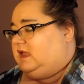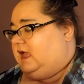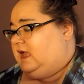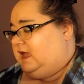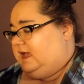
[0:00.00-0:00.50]

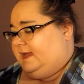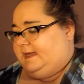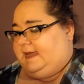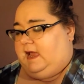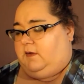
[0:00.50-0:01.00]
And
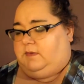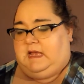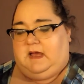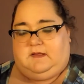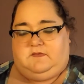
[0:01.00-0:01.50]
now we
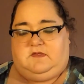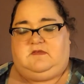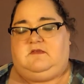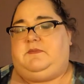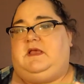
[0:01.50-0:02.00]
got,
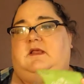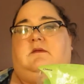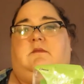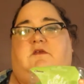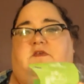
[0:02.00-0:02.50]
this has
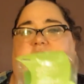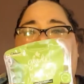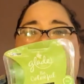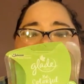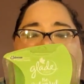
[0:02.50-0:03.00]
been my
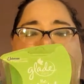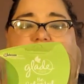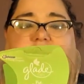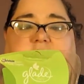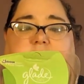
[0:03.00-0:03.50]
favorite since
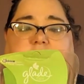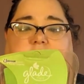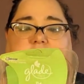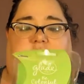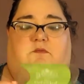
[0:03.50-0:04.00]
these came
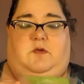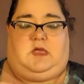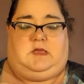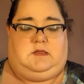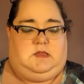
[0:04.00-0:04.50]
out in the
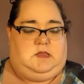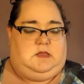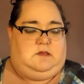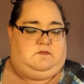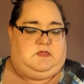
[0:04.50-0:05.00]
spring.
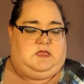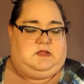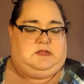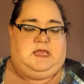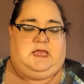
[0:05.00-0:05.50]
The
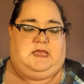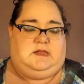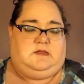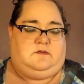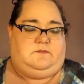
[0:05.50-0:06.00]

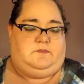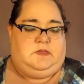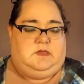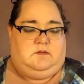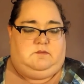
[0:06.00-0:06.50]
Glade
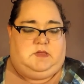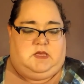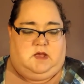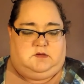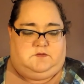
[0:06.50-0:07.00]
Be
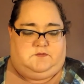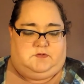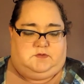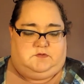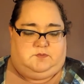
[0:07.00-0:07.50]

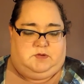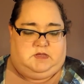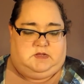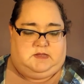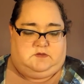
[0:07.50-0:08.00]
Colorful Spring
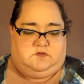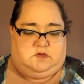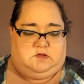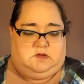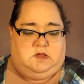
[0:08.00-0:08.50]

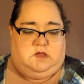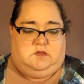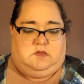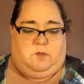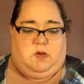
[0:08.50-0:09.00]
Collection,
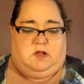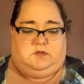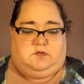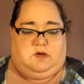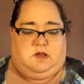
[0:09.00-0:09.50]
the
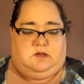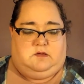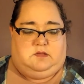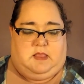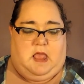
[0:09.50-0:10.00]
Wild, Gra-
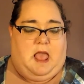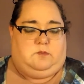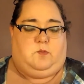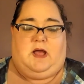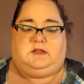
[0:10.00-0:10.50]

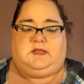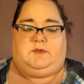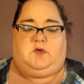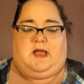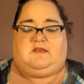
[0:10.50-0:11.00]
Le- Wild
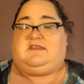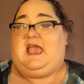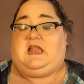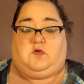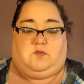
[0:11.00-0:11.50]
Lemongrass
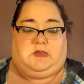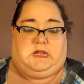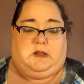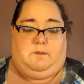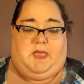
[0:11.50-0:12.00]
and
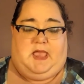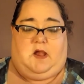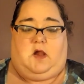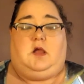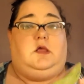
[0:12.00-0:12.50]
Green
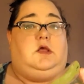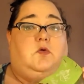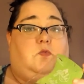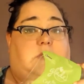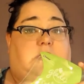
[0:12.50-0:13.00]
Pear.
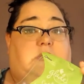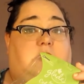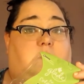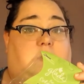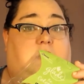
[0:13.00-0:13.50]

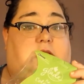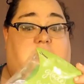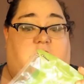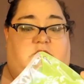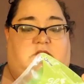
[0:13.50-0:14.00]
Really, really
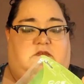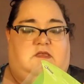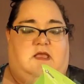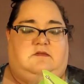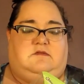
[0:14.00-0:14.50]
love the
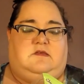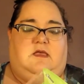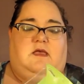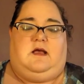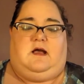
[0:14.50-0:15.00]
scent.
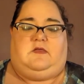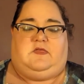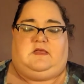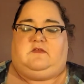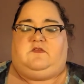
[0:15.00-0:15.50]
I
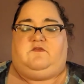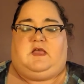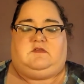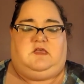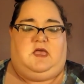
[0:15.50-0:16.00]
think it's
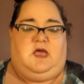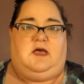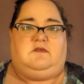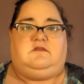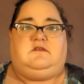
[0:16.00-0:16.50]

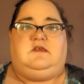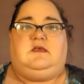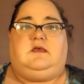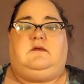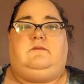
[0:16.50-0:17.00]

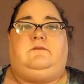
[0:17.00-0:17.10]
fantastic.